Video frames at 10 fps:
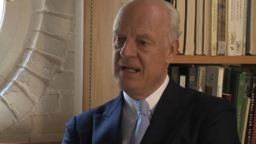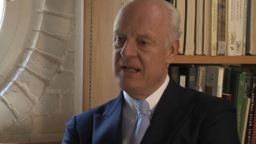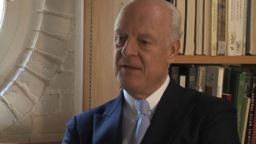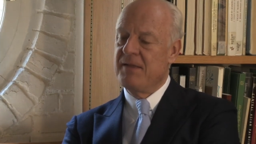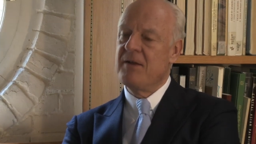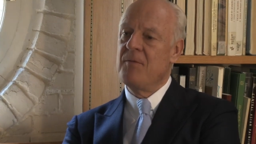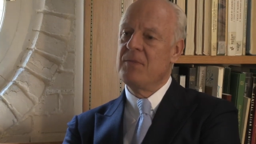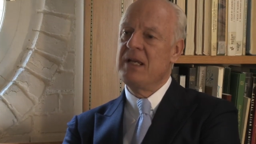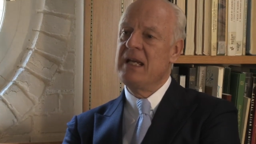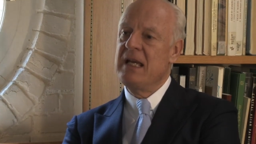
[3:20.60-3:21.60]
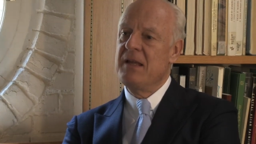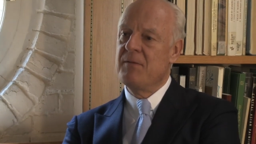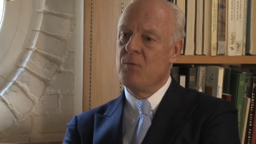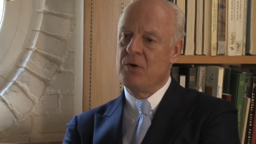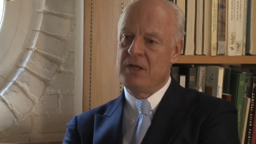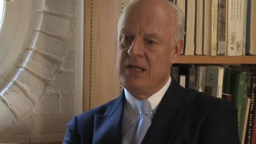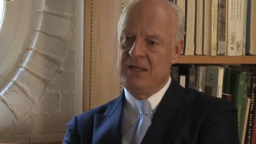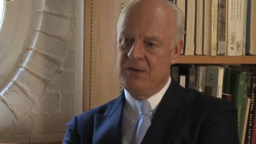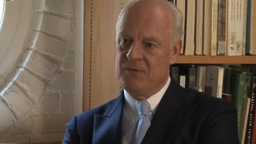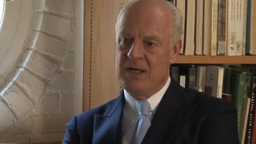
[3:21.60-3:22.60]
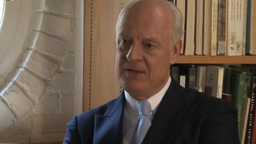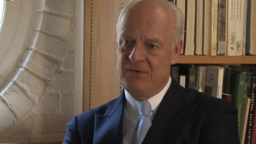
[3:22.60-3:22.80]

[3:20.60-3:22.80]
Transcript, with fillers: that something is working in the right